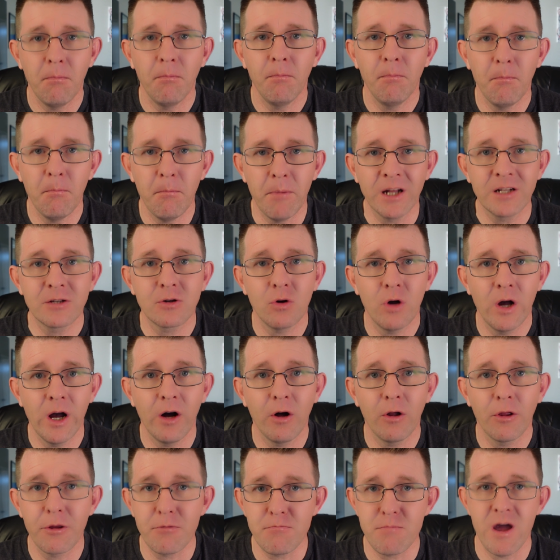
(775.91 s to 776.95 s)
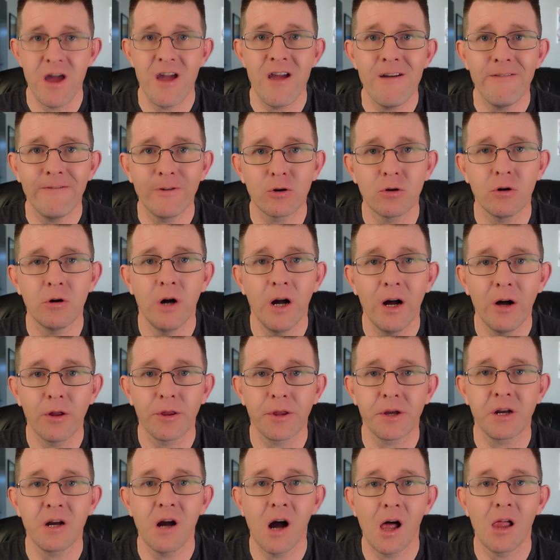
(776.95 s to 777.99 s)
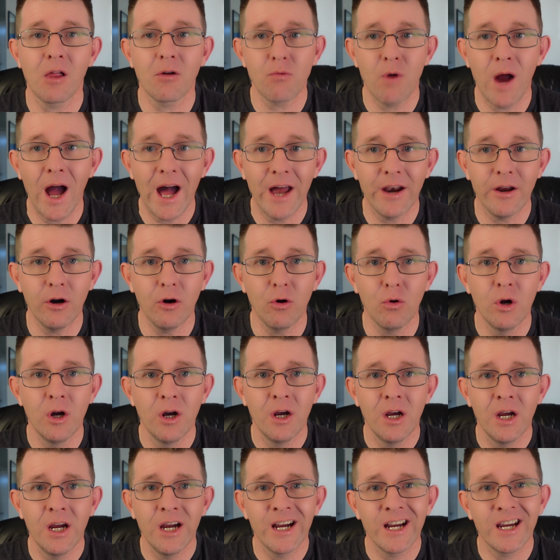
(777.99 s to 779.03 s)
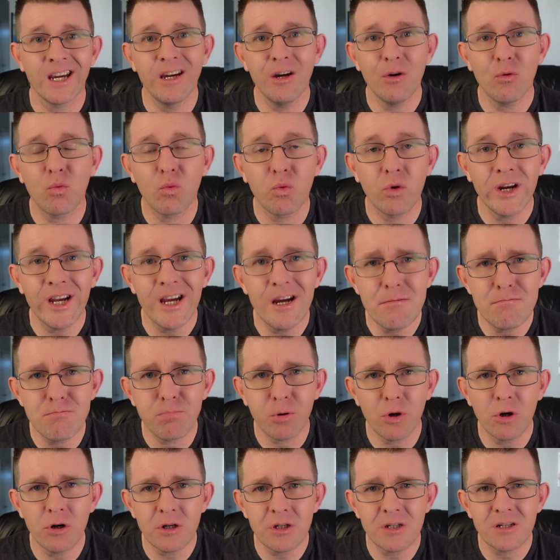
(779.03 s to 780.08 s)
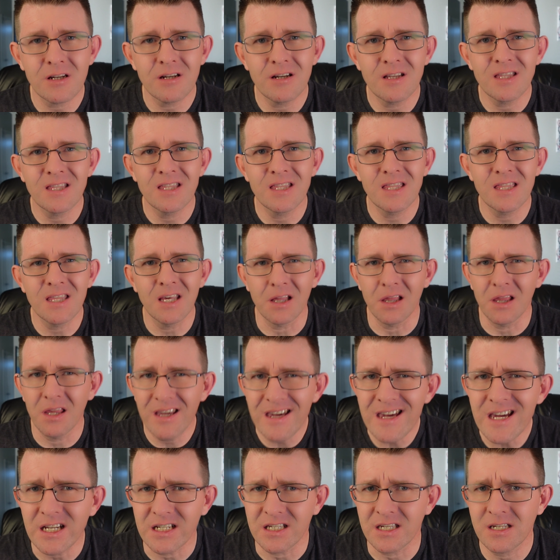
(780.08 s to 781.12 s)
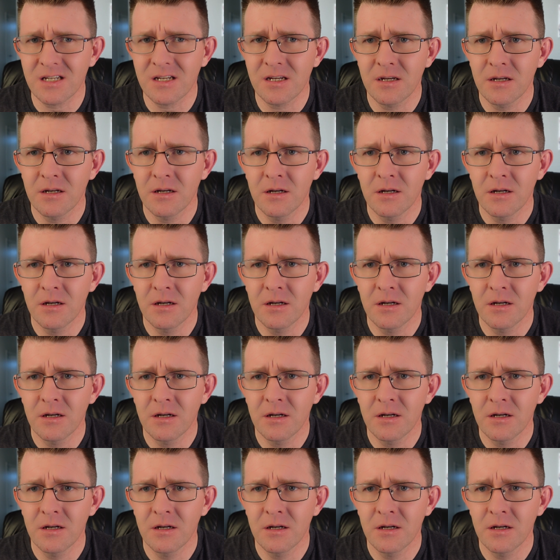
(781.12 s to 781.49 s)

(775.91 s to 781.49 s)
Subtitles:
mental health and behavioral health in Colorado get reimbursed the least.